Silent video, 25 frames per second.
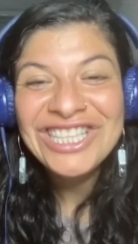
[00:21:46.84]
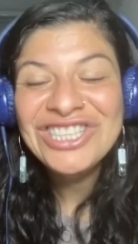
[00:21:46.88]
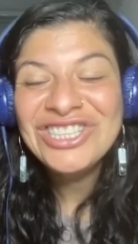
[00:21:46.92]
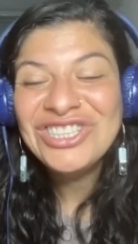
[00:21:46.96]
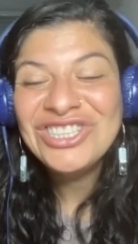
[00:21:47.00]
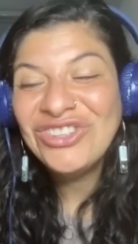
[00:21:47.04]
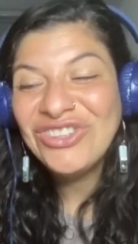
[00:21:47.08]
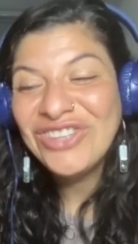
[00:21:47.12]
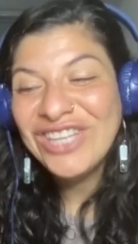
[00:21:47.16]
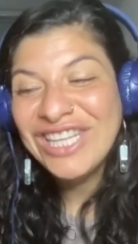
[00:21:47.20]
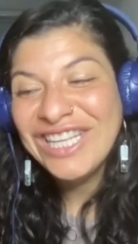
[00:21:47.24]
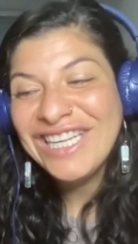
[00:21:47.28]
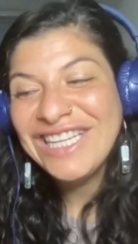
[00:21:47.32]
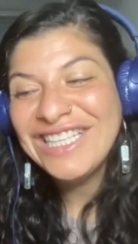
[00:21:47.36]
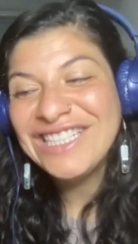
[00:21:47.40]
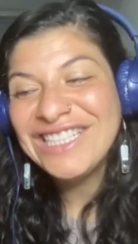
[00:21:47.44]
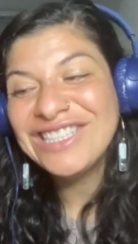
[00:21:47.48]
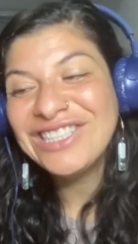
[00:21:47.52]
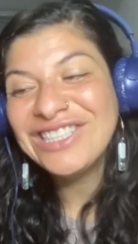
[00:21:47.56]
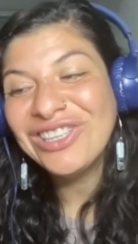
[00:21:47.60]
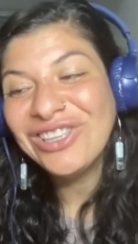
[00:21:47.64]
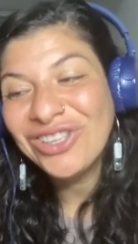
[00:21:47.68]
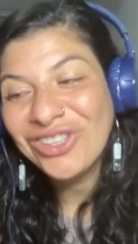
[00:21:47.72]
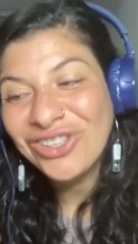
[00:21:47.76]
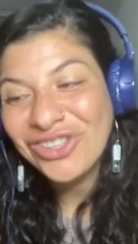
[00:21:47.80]
So then
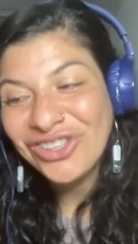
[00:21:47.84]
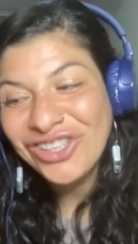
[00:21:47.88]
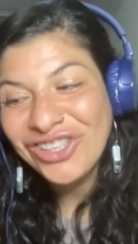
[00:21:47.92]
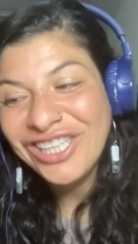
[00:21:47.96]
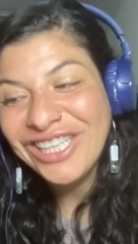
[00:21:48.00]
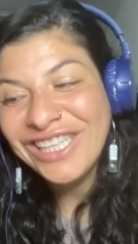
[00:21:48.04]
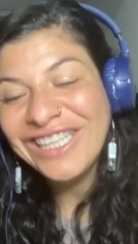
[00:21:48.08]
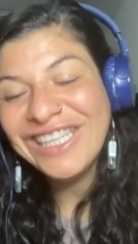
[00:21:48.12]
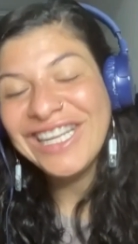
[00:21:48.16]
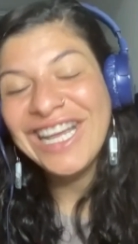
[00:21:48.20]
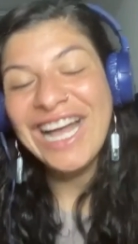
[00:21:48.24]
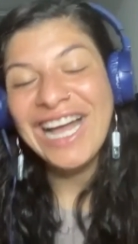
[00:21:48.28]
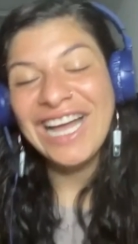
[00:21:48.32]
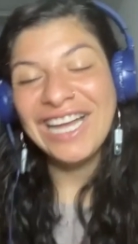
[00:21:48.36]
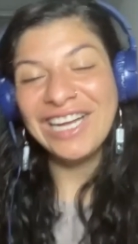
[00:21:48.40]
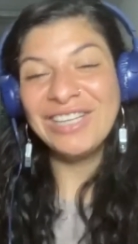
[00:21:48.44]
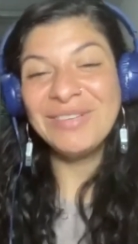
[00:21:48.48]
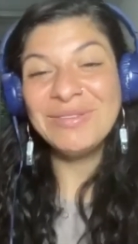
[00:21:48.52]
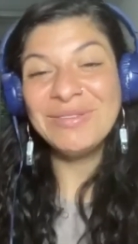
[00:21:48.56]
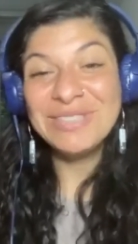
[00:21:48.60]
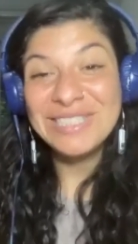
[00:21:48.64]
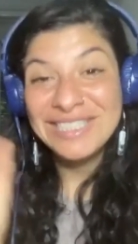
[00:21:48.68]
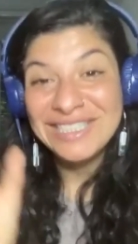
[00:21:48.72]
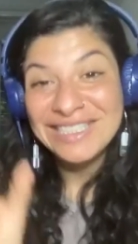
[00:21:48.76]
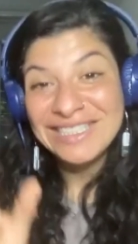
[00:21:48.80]
it's learning how
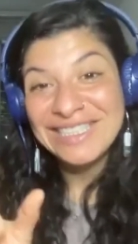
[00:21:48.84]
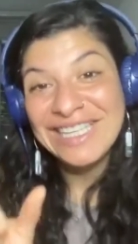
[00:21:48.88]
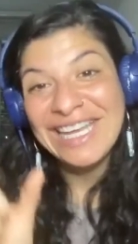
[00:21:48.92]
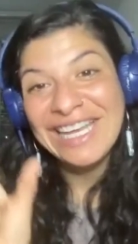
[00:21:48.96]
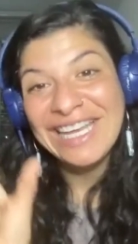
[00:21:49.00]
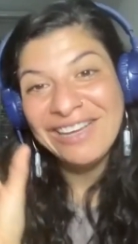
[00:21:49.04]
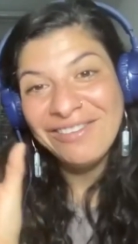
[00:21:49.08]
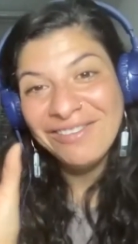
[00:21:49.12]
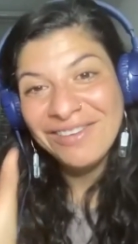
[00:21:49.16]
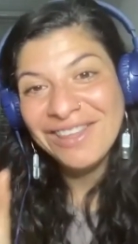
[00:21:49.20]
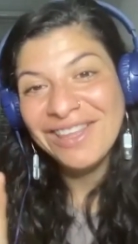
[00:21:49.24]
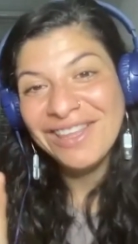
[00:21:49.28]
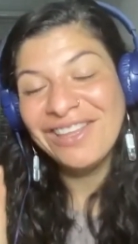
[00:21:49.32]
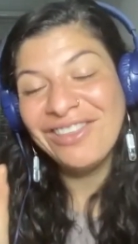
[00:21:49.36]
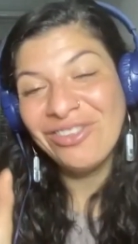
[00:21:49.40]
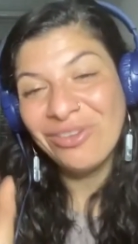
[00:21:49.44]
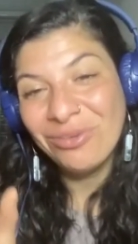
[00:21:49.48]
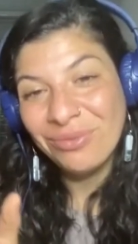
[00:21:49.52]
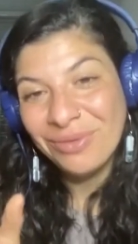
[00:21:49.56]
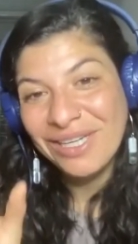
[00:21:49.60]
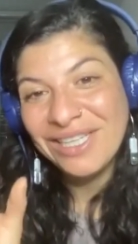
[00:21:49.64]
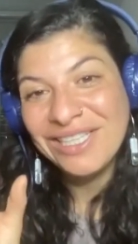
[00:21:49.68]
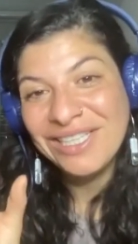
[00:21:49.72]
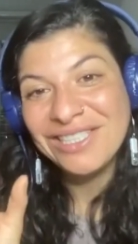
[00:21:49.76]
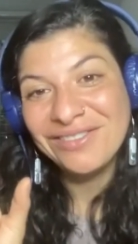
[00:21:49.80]
to stay within the
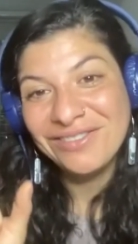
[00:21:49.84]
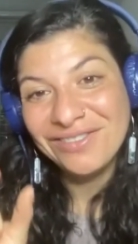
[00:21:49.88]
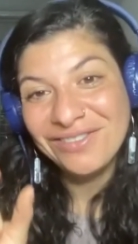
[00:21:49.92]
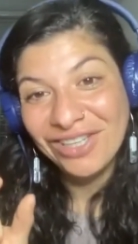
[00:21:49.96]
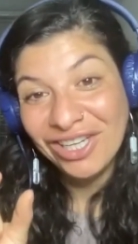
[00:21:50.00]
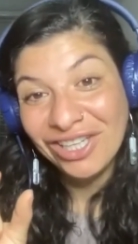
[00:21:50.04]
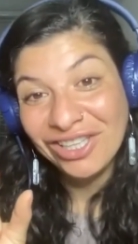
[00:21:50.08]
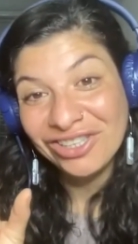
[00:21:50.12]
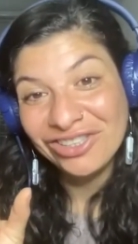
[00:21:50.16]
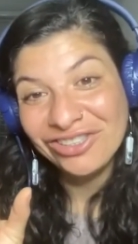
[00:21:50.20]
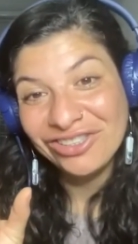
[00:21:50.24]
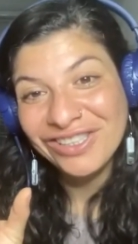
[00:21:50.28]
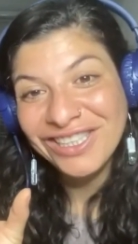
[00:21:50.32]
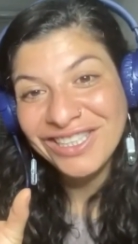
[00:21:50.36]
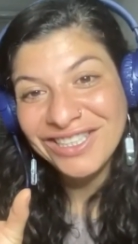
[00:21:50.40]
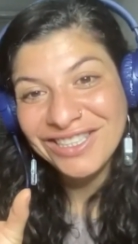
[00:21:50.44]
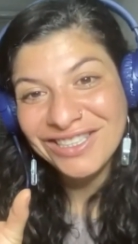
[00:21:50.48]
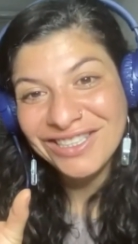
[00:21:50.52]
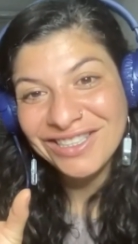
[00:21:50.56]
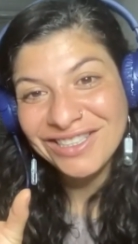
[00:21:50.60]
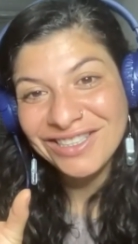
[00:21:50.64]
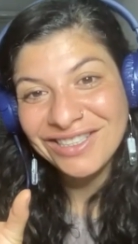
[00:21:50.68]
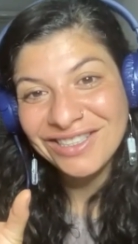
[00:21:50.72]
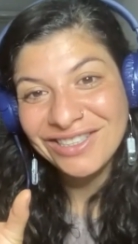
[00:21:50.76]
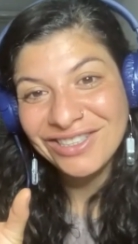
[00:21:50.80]
range of
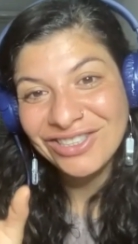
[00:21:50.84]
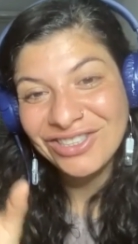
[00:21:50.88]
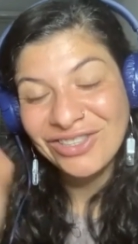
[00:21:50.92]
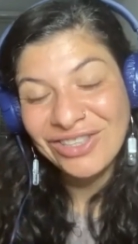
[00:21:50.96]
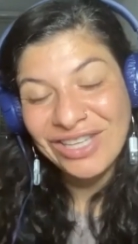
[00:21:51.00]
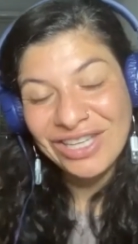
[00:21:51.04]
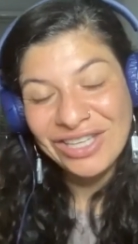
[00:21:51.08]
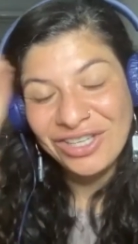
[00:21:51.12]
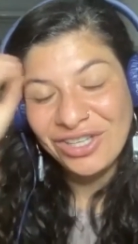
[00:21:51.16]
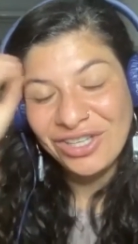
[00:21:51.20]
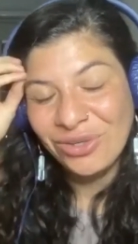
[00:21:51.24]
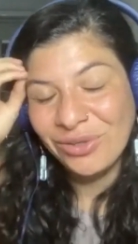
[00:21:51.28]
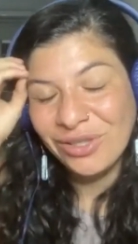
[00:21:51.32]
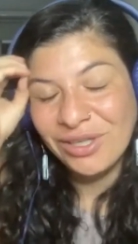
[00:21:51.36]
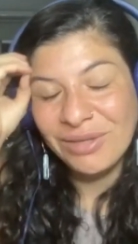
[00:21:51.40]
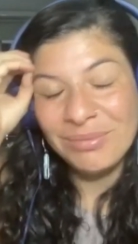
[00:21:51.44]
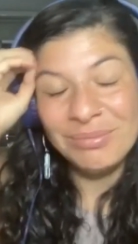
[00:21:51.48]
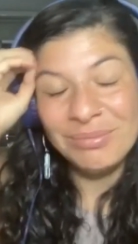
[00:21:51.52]
tolerance so that you don't